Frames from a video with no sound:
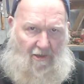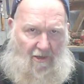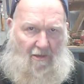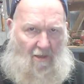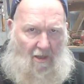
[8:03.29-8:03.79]

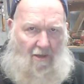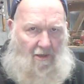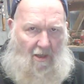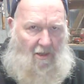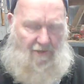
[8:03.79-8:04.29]

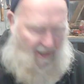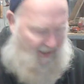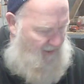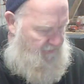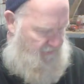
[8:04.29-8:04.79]
an
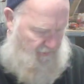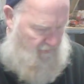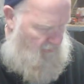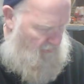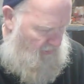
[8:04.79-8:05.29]
axe
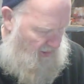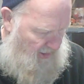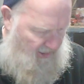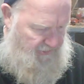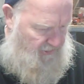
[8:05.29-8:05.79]
or a
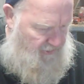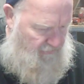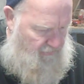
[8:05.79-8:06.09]
hatchet,